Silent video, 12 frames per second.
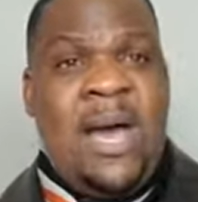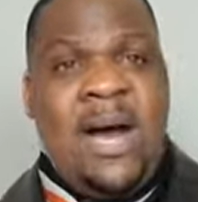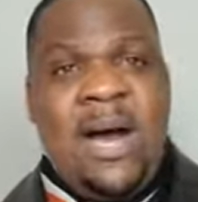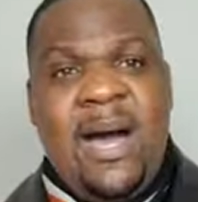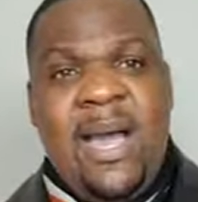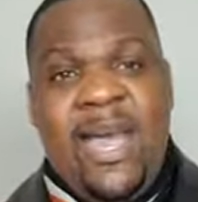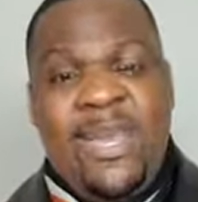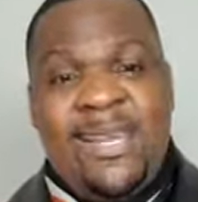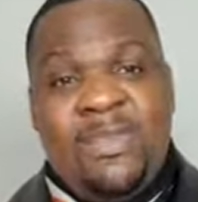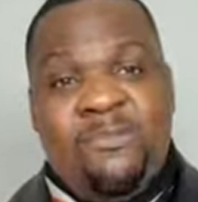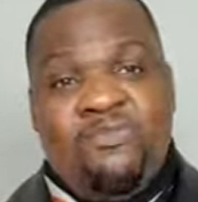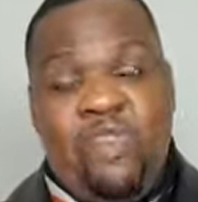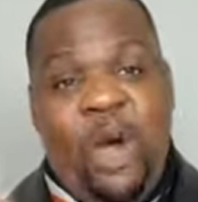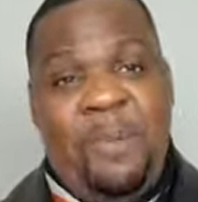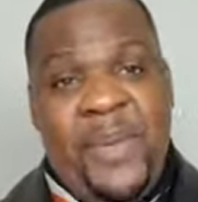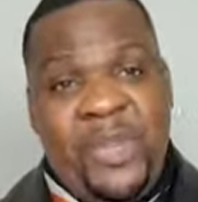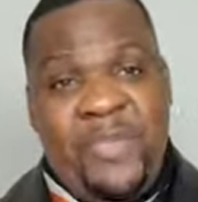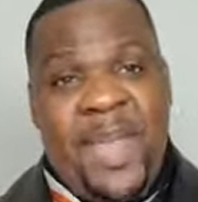and
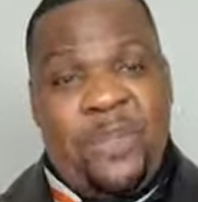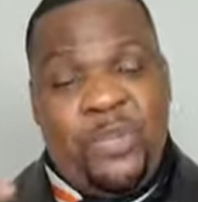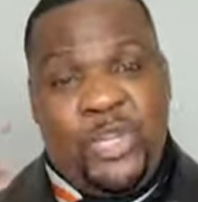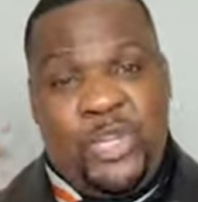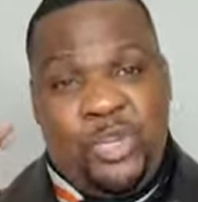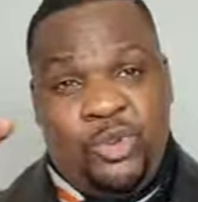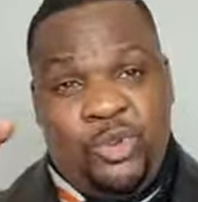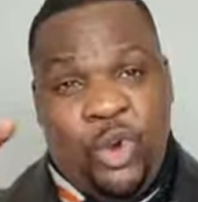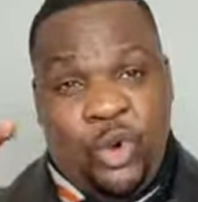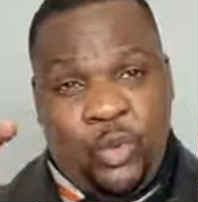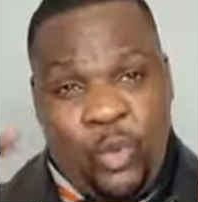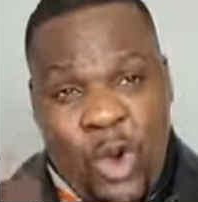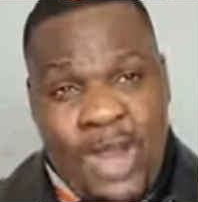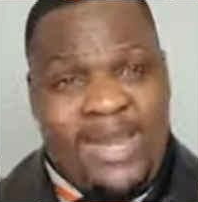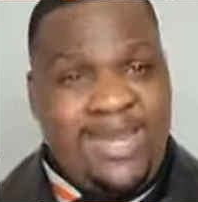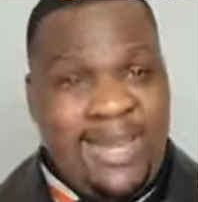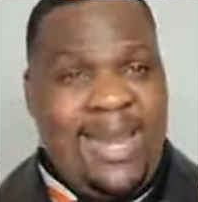dropping that which you don't want,